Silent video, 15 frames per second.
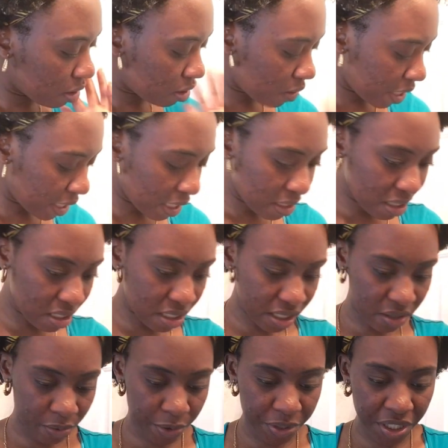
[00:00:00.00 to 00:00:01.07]
So I guess this is
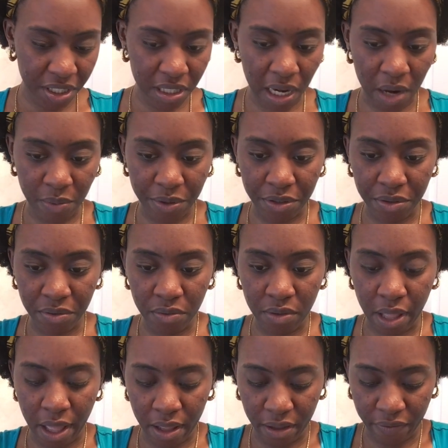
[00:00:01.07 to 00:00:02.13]
like a routine that I would do,
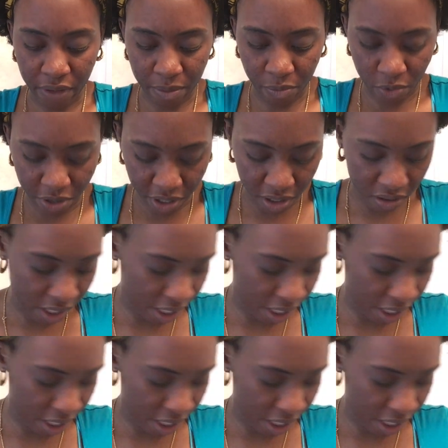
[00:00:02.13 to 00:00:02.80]
that if I'm running